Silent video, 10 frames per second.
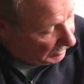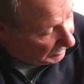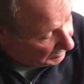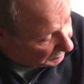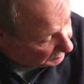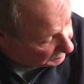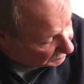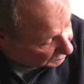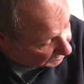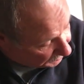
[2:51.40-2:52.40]
And you can
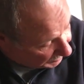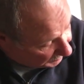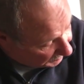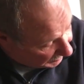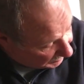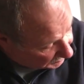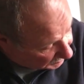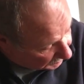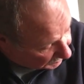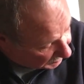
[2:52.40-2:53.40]
just turn on the
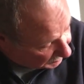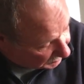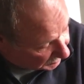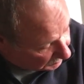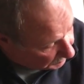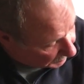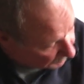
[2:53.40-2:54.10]
AC or DC by